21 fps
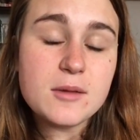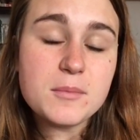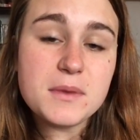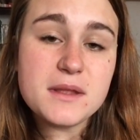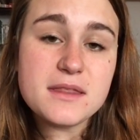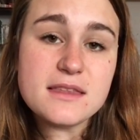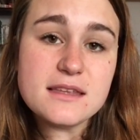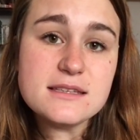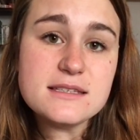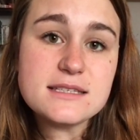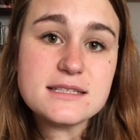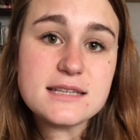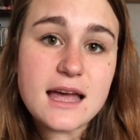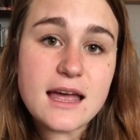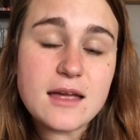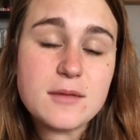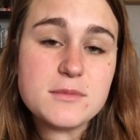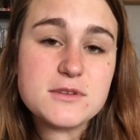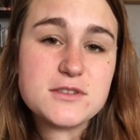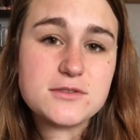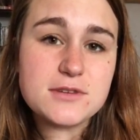but this
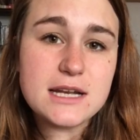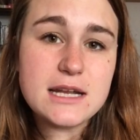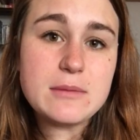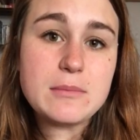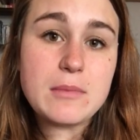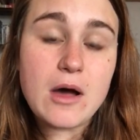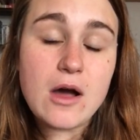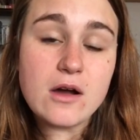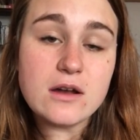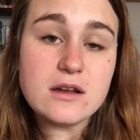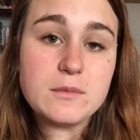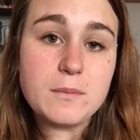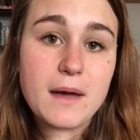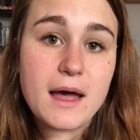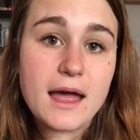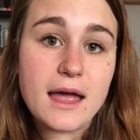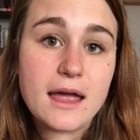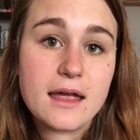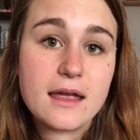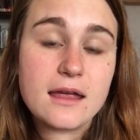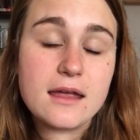time is really marked
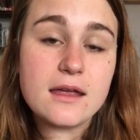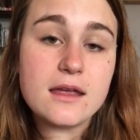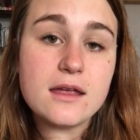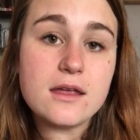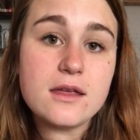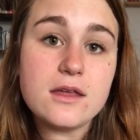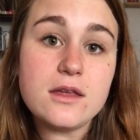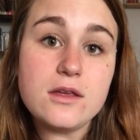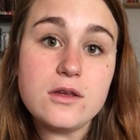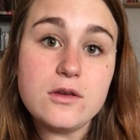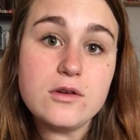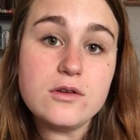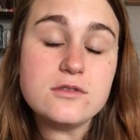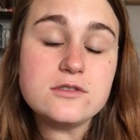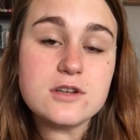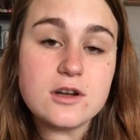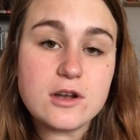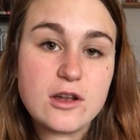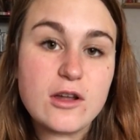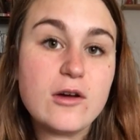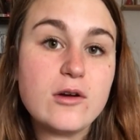by
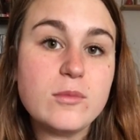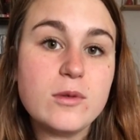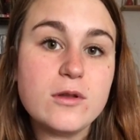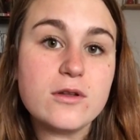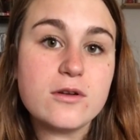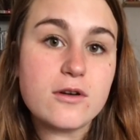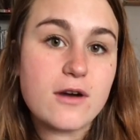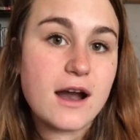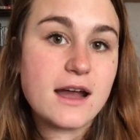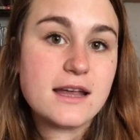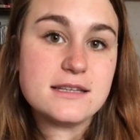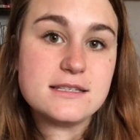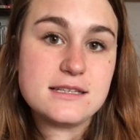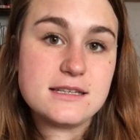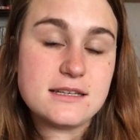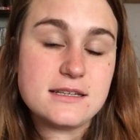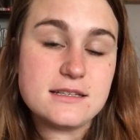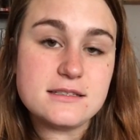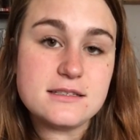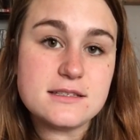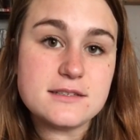huge global
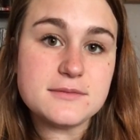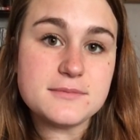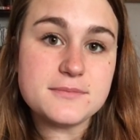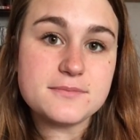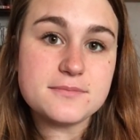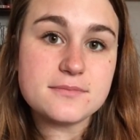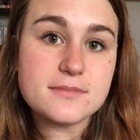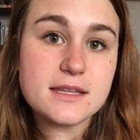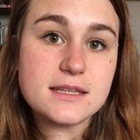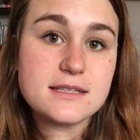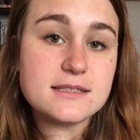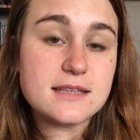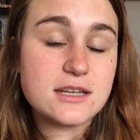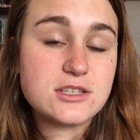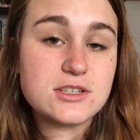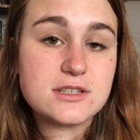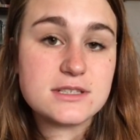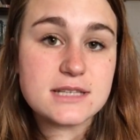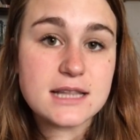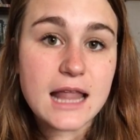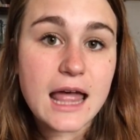crises,
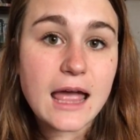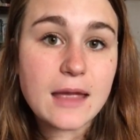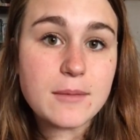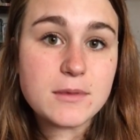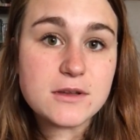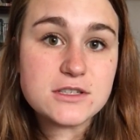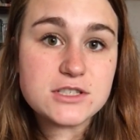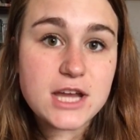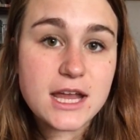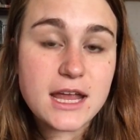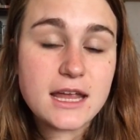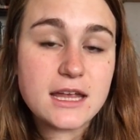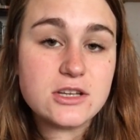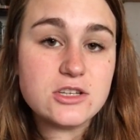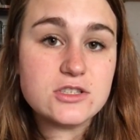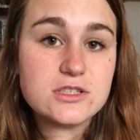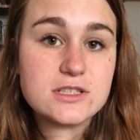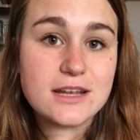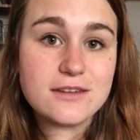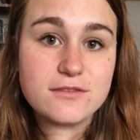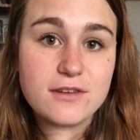such as climate
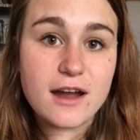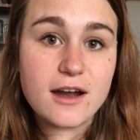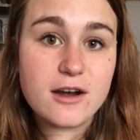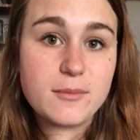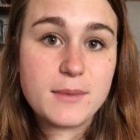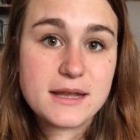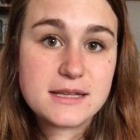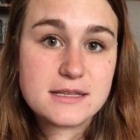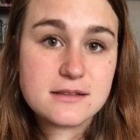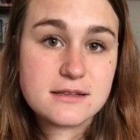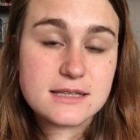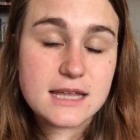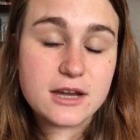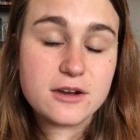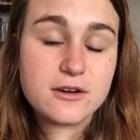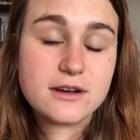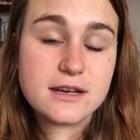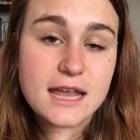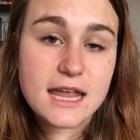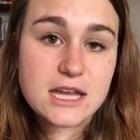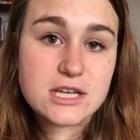change, environmental
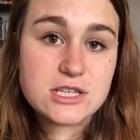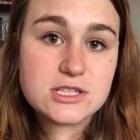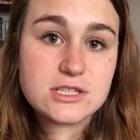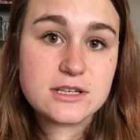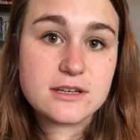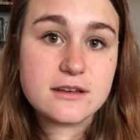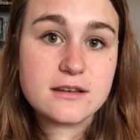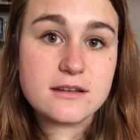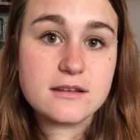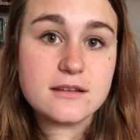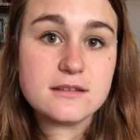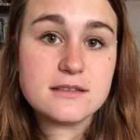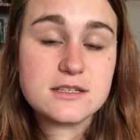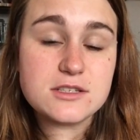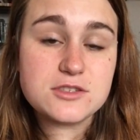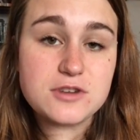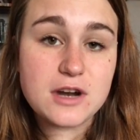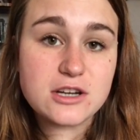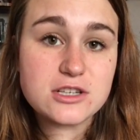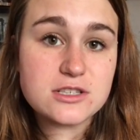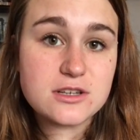degradation,
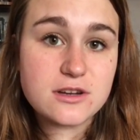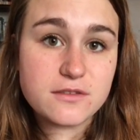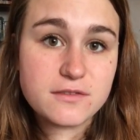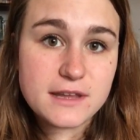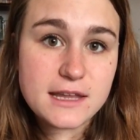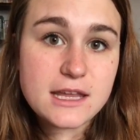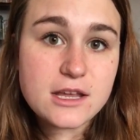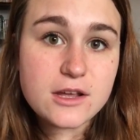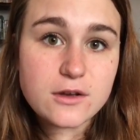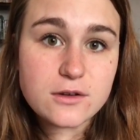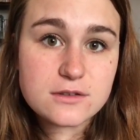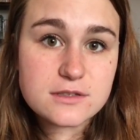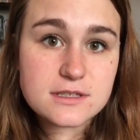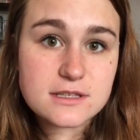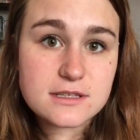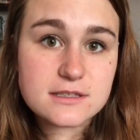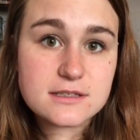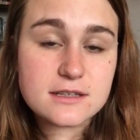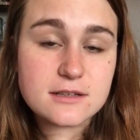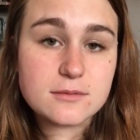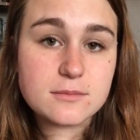destruction of
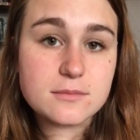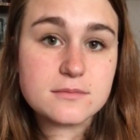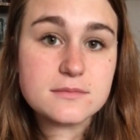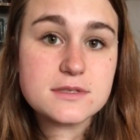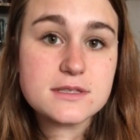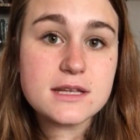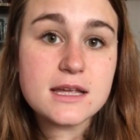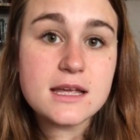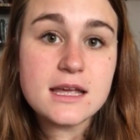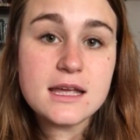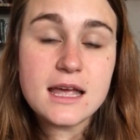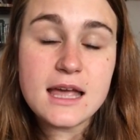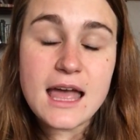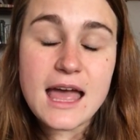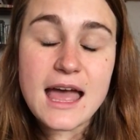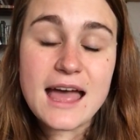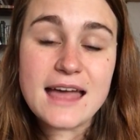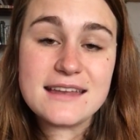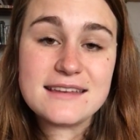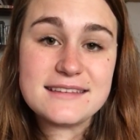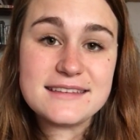ecosystems,
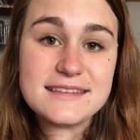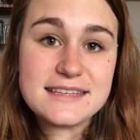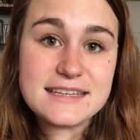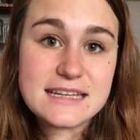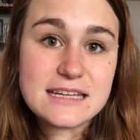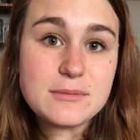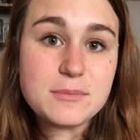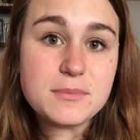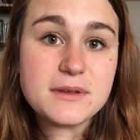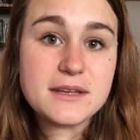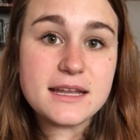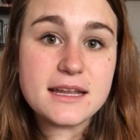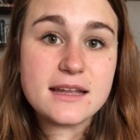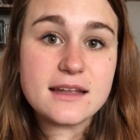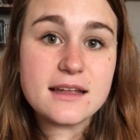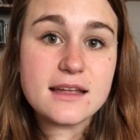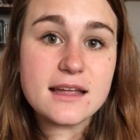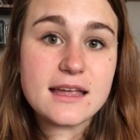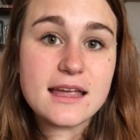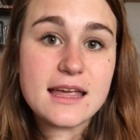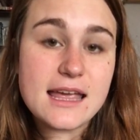and
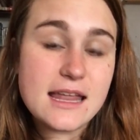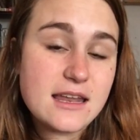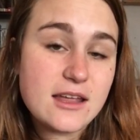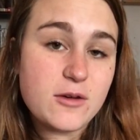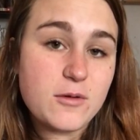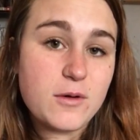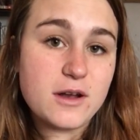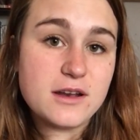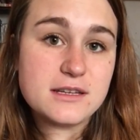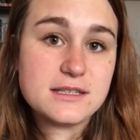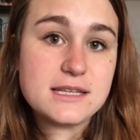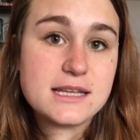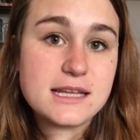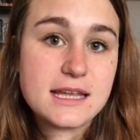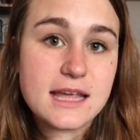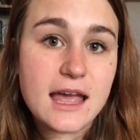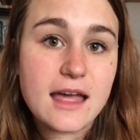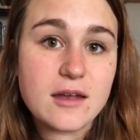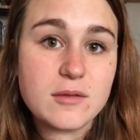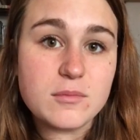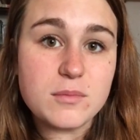deepening
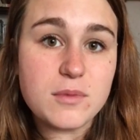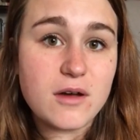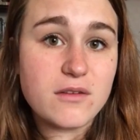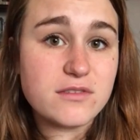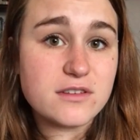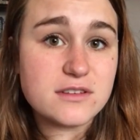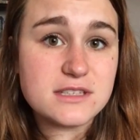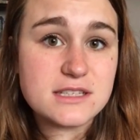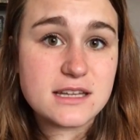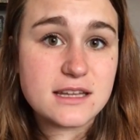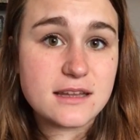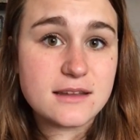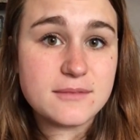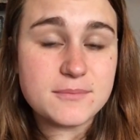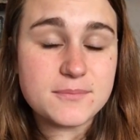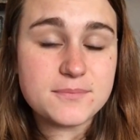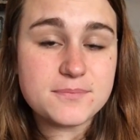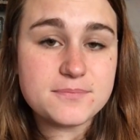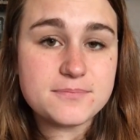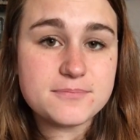inequality and poverty.